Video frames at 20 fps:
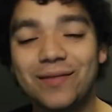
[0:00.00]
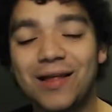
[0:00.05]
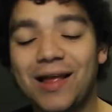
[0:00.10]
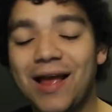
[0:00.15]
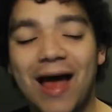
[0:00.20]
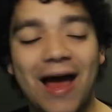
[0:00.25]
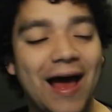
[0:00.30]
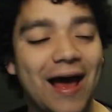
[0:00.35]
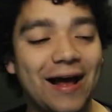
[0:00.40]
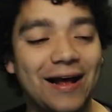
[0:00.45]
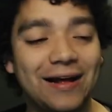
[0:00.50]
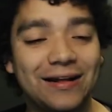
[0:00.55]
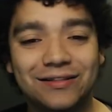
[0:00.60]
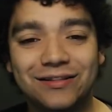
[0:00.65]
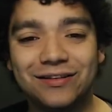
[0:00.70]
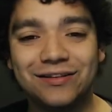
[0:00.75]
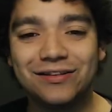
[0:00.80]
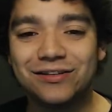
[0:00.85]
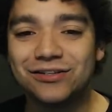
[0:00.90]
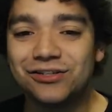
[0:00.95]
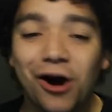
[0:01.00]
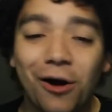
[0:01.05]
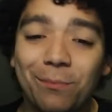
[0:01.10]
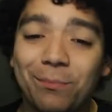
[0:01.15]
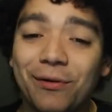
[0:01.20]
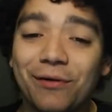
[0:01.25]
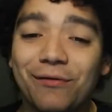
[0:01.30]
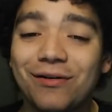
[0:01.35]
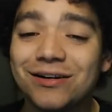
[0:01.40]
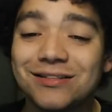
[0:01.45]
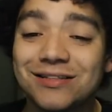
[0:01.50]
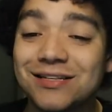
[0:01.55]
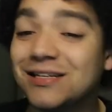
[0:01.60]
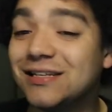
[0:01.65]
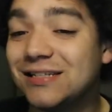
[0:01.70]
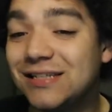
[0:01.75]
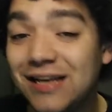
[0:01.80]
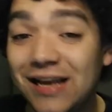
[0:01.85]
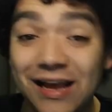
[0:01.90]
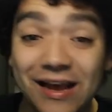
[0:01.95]
And Chopper wants to
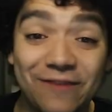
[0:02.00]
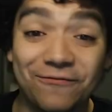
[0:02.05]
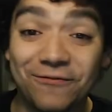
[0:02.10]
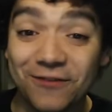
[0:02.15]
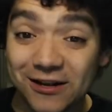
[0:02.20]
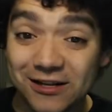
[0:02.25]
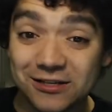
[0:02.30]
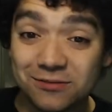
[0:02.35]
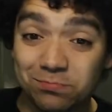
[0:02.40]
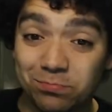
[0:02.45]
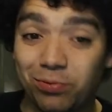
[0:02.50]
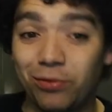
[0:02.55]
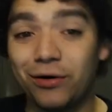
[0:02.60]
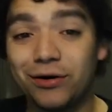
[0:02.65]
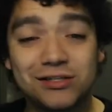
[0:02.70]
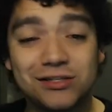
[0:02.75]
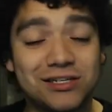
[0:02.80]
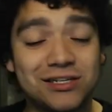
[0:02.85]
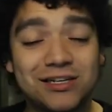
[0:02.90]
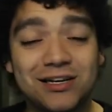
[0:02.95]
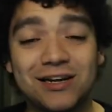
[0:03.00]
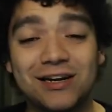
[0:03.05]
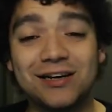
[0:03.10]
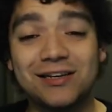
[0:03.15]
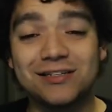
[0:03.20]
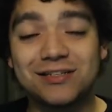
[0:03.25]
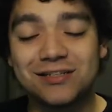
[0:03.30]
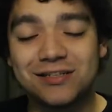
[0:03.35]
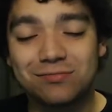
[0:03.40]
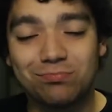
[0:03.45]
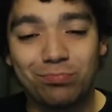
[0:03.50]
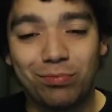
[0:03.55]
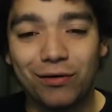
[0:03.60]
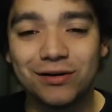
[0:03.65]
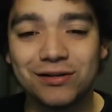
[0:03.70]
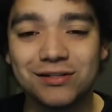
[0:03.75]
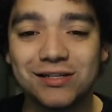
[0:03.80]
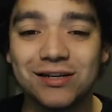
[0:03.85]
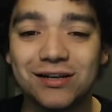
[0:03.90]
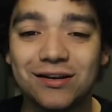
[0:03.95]
see if it's
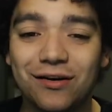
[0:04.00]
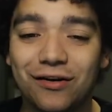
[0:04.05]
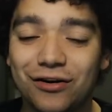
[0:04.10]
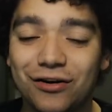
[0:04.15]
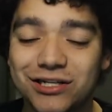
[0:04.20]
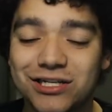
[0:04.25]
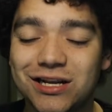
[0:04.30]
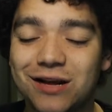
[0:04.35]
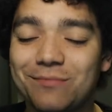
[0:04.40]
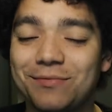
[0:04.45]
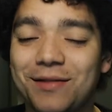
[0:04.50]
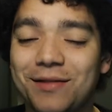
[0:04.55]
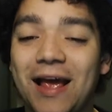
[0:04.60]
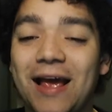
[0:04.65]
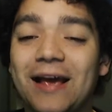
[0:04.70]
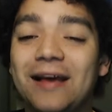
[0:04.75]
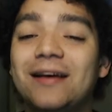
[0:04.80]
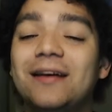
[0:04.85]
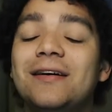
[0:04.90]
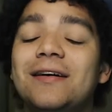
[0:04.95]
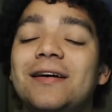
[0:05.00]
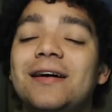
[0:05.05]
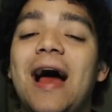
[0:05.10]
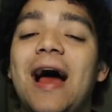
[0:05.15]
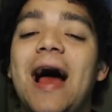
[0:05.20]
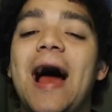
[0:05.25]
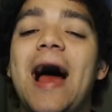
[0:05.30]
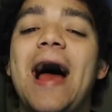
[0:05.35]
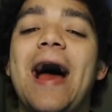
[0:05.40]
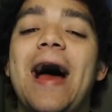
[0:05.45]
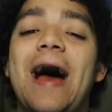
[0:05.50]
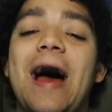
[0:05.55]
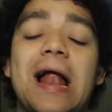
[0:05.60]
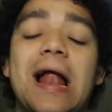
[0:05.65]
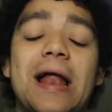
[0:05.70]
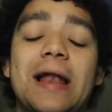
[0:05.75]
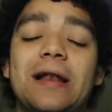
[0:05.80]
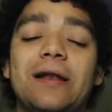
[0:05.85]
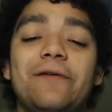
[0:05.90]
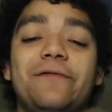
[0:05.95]
poison or something.
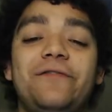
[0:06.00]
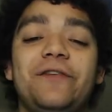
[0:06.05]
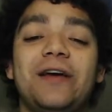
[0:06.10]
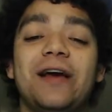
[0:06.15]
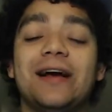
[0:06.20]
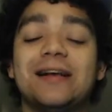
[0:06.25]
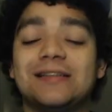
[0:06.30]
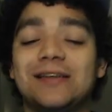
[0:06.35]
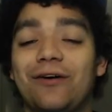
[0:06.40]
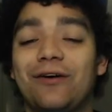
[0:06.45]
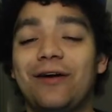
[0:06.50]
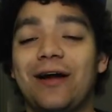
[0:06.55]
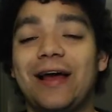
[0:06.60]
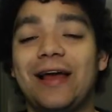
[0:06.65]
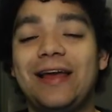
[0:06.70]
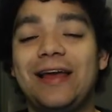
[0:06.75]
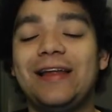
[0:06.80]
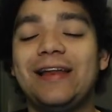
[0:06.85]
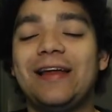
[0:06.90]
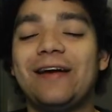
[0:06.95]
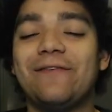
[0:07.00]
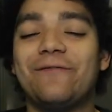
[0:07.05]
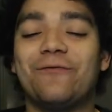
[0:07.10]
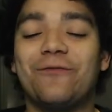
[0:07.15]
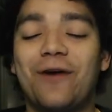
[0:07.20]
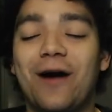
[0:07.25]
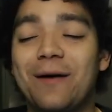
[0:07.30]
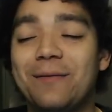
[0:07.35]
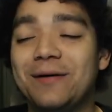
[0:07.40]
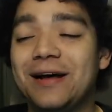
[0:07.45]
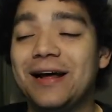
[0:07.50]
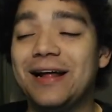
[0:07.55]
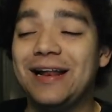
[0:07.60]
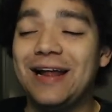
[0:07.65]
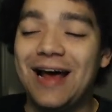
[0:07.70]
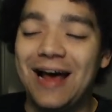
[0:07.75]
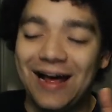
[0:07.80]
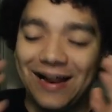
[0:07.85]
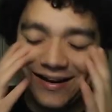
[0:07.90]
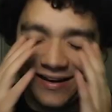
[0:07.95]
And Luffy is already eating from it.
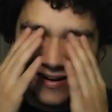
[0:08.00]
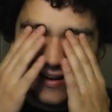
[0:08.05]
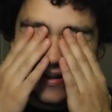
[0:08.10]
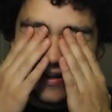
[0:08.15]
And